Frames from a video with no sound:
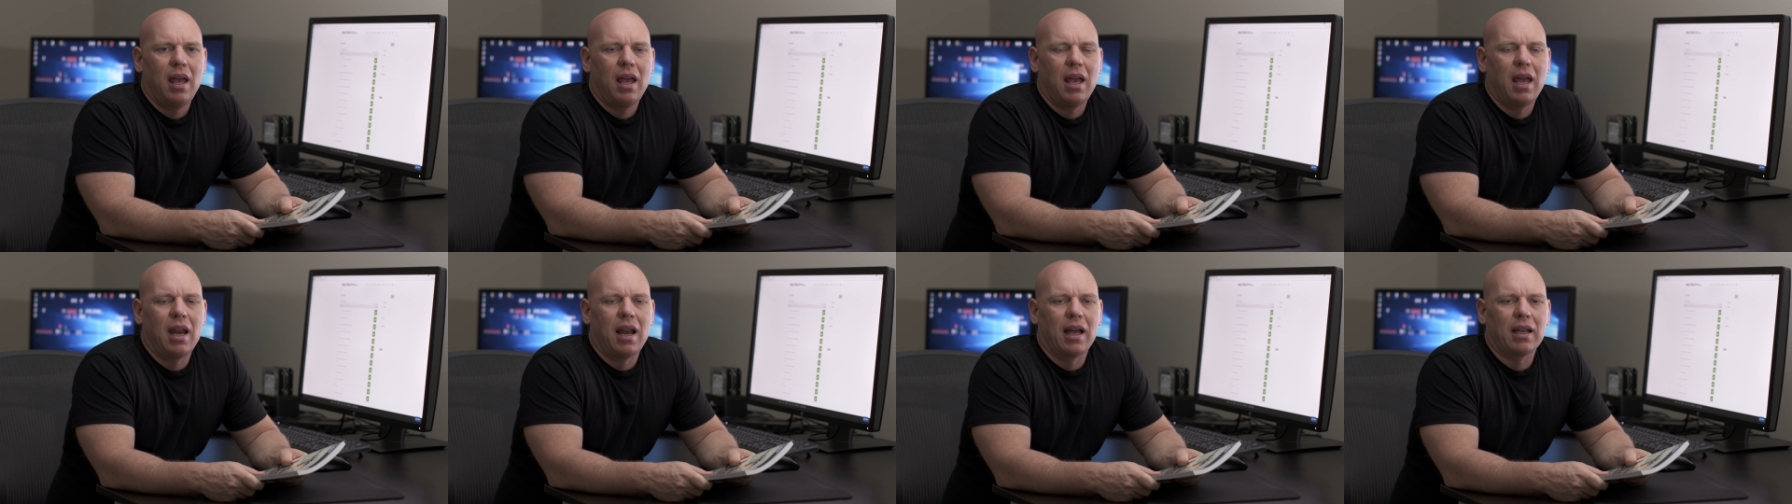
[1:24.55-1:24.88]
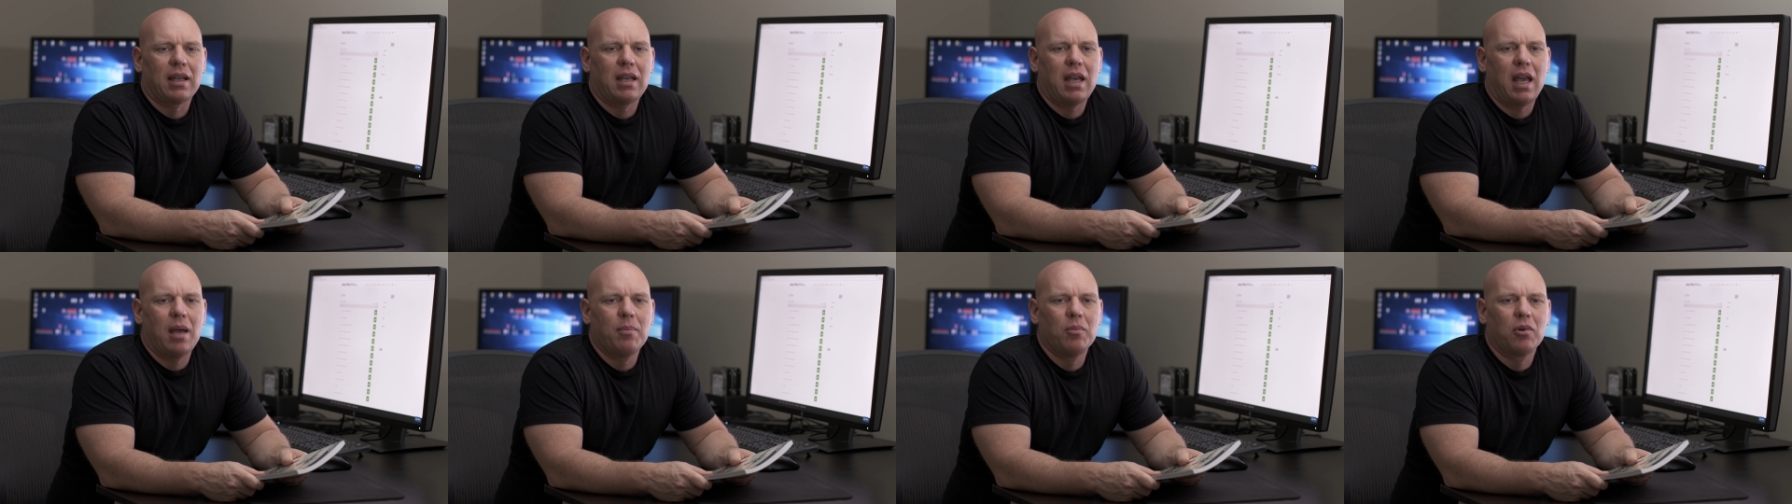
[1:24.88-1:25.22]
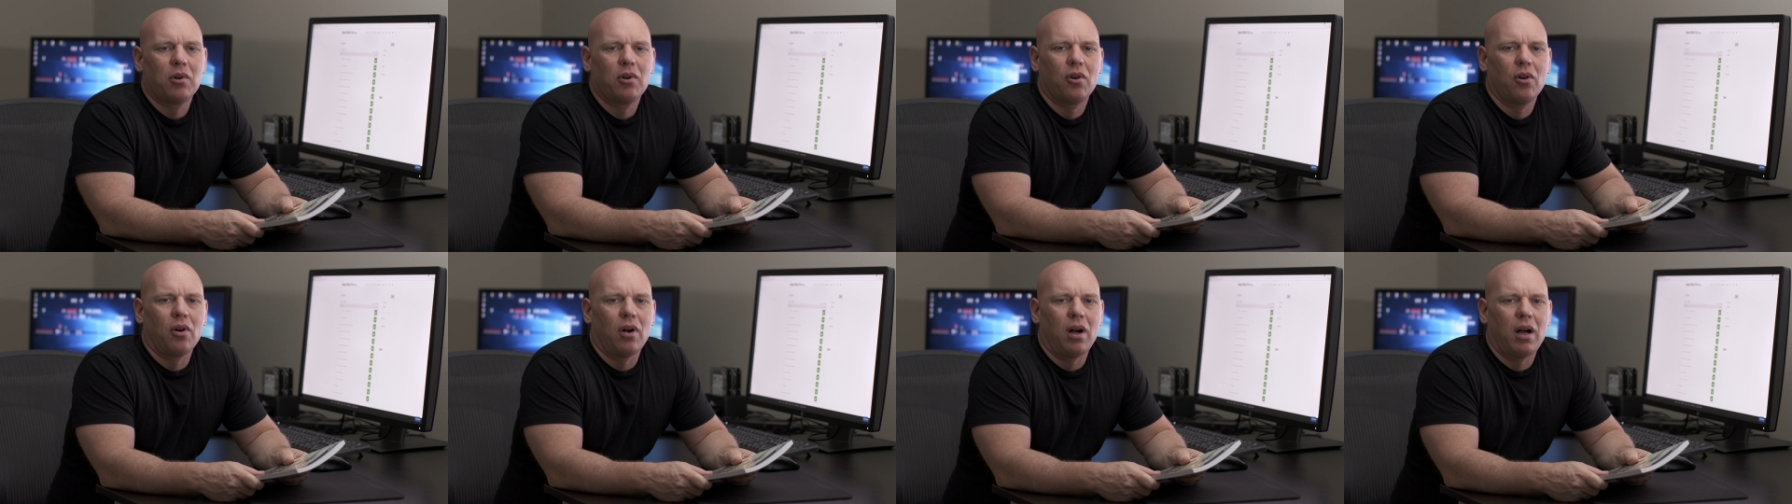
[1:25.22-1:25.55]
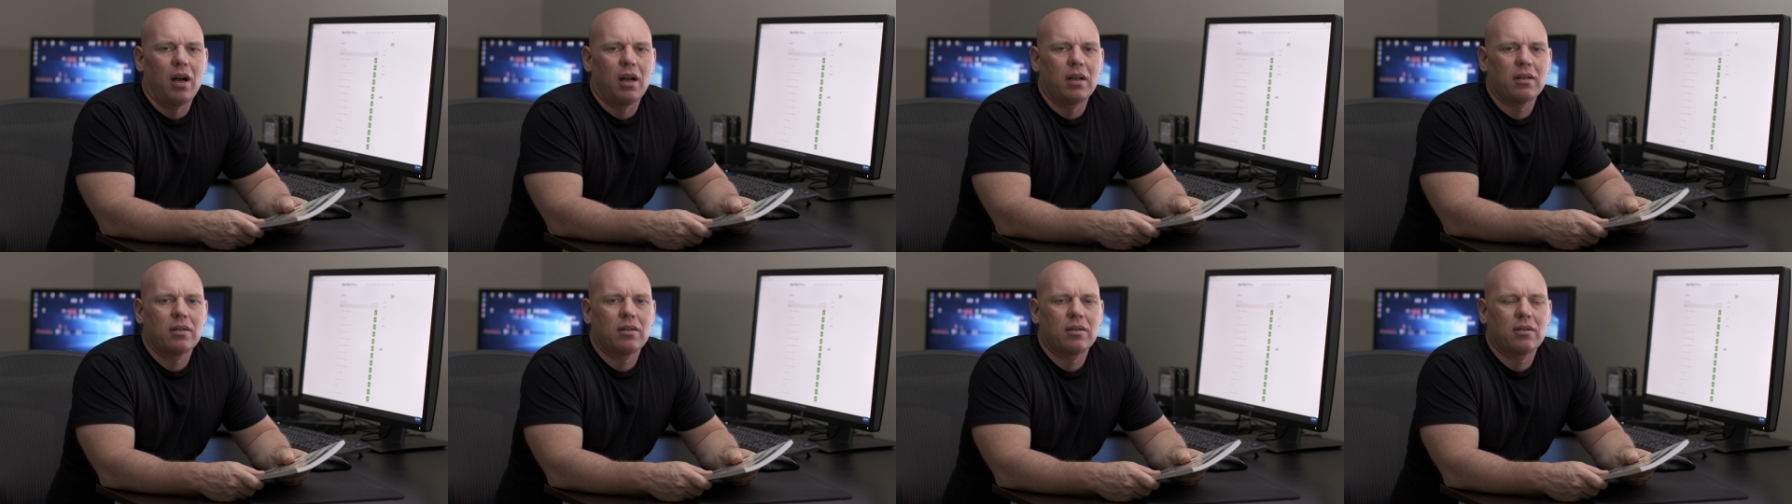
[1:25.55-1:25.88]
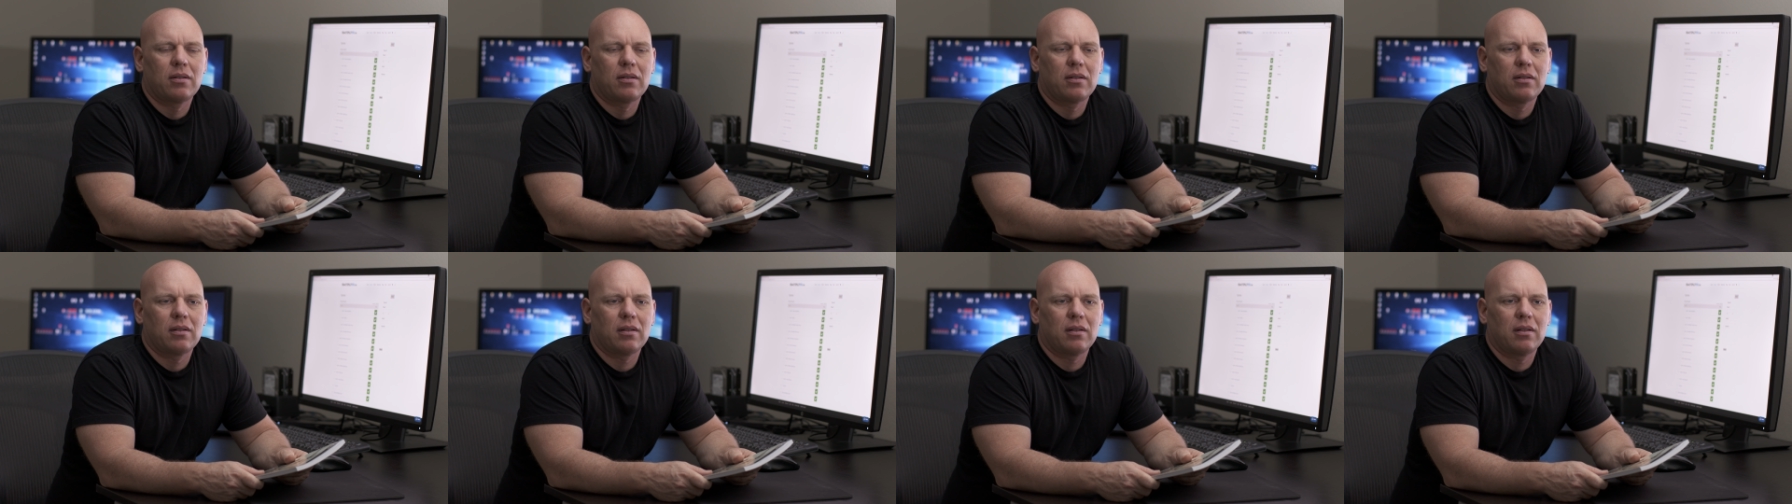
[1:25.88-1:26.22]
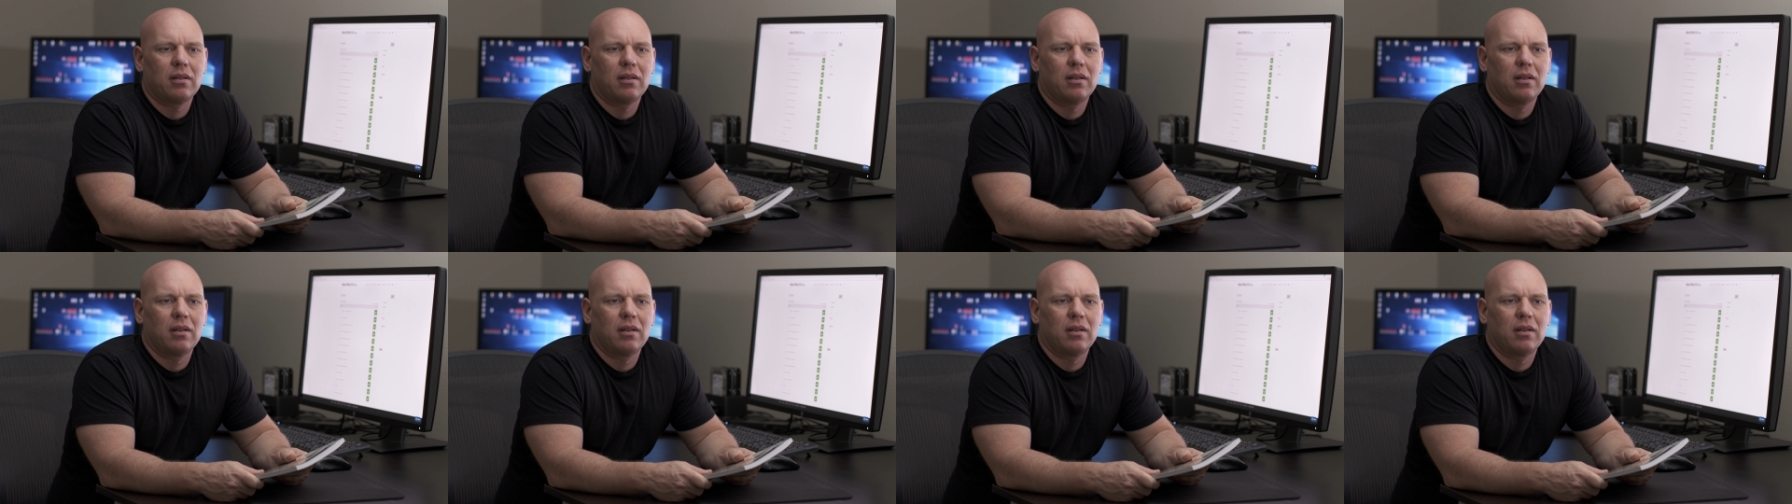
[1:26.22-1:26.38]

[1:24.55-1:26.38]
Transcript: and I came across